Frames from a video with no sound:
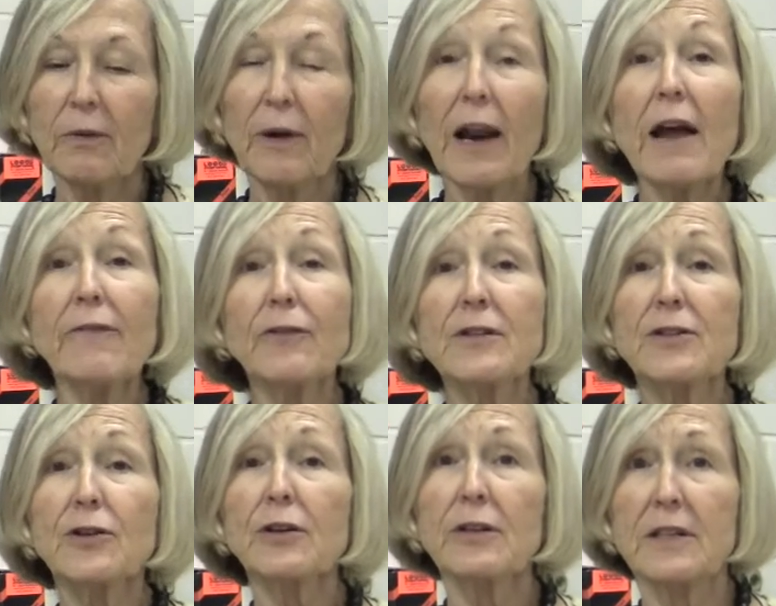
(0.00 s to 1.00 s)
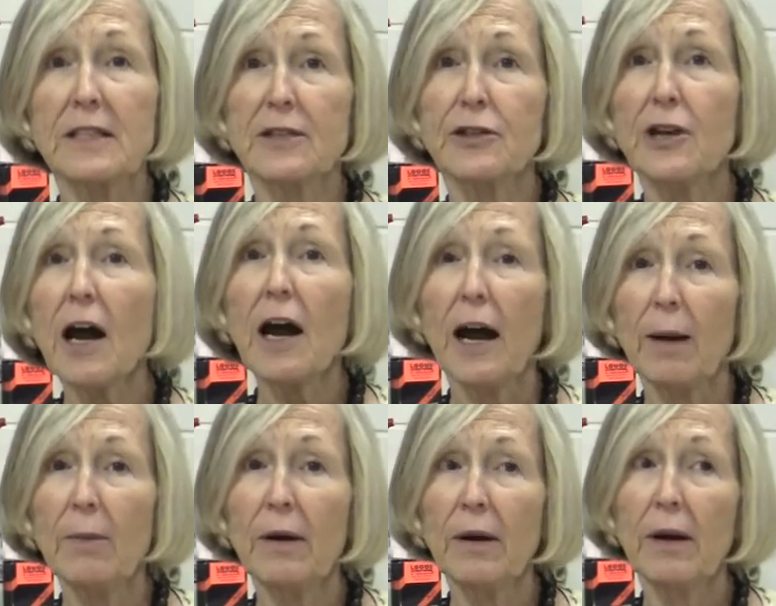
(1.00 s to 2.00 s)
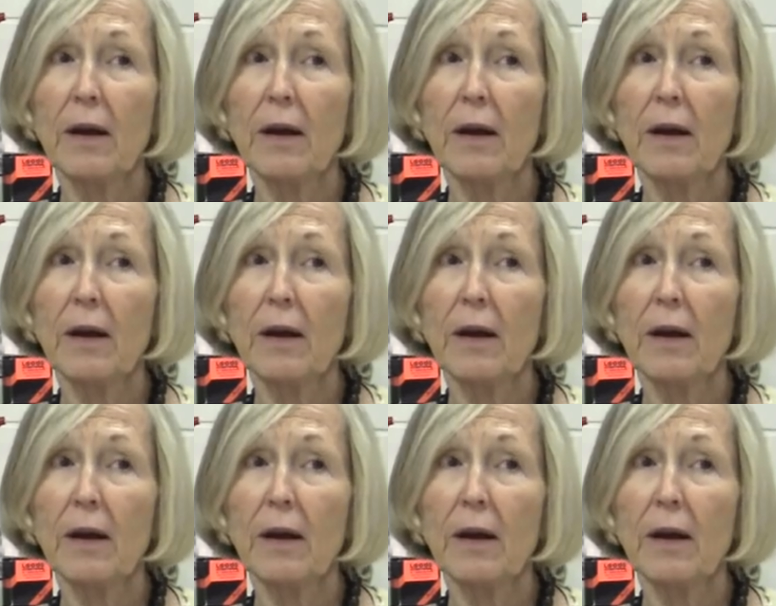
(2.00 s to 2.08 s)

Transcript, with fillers: When I first took this job,